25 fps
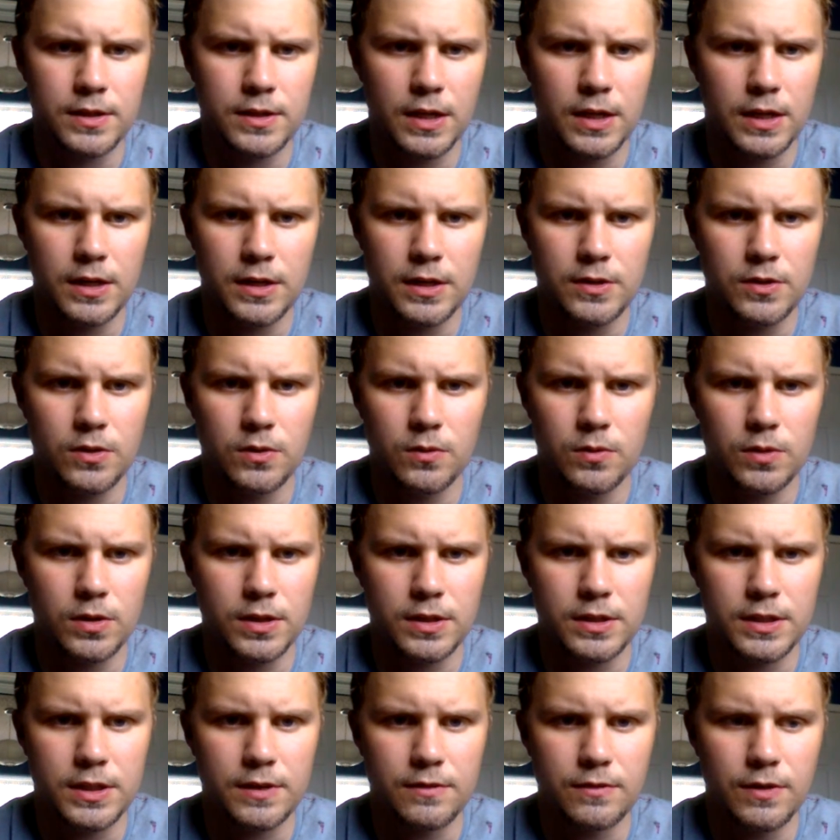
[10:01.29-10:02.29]
and I don't want
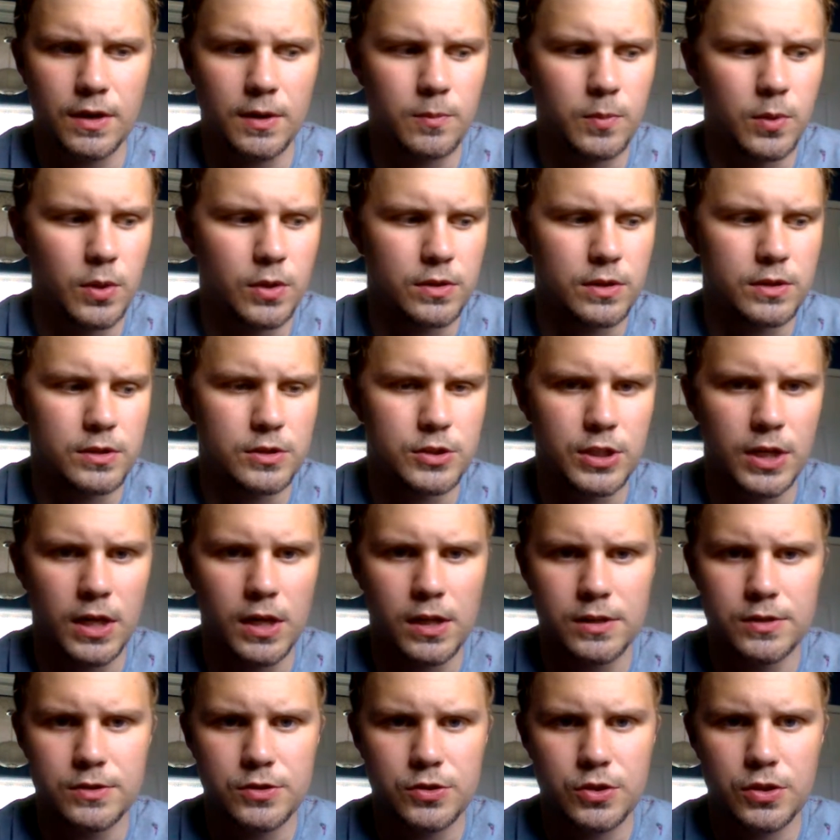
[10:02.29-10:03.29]
to give up on the
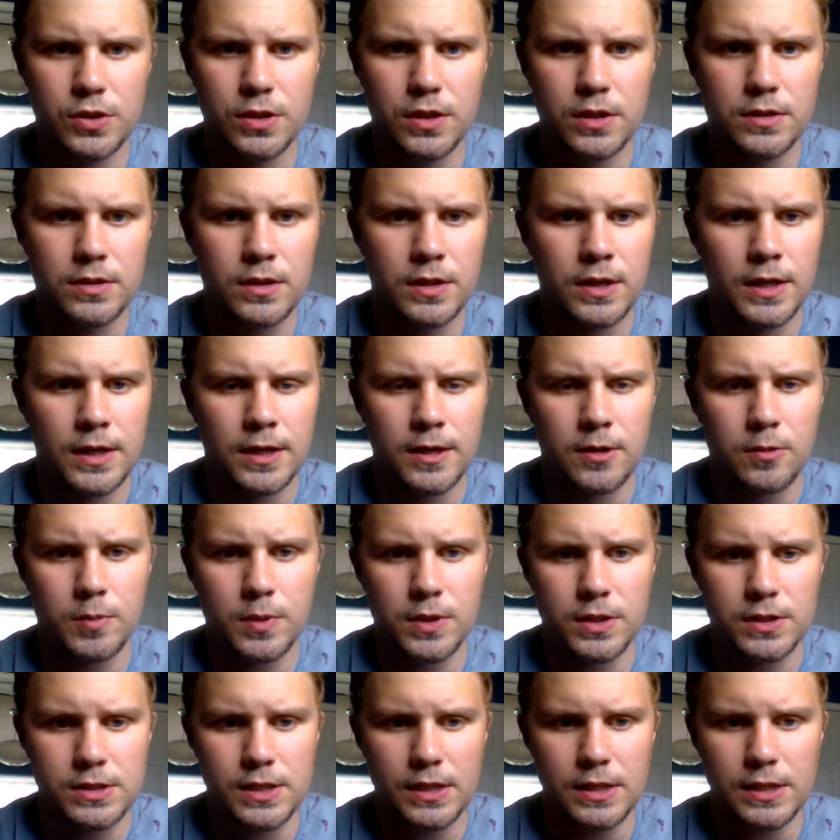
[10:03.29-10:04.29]
challenge thing
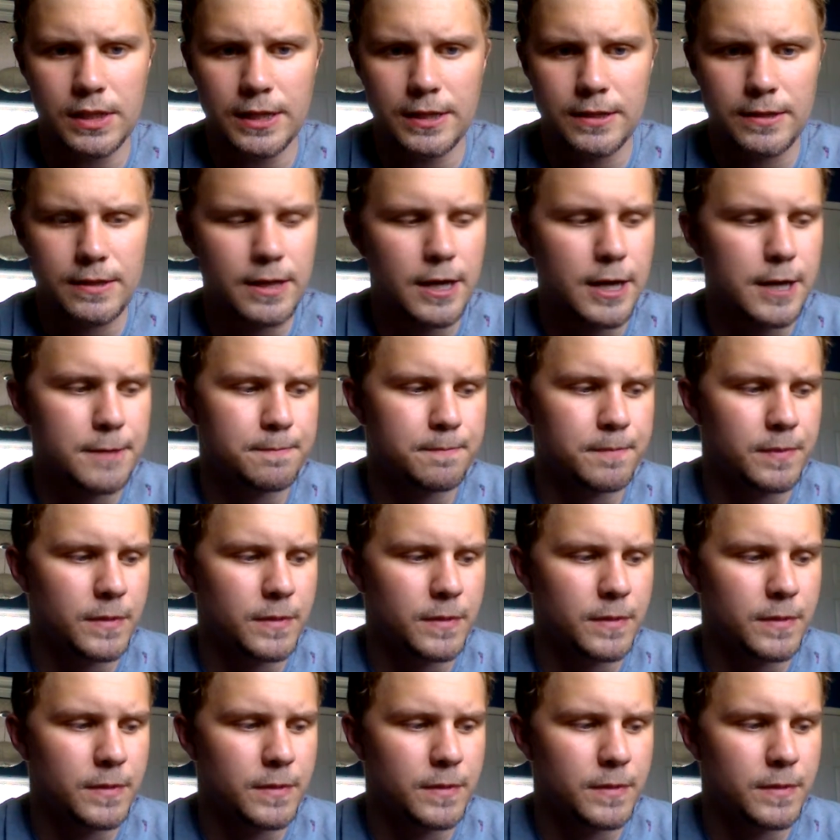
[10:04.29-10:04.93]
because I like that.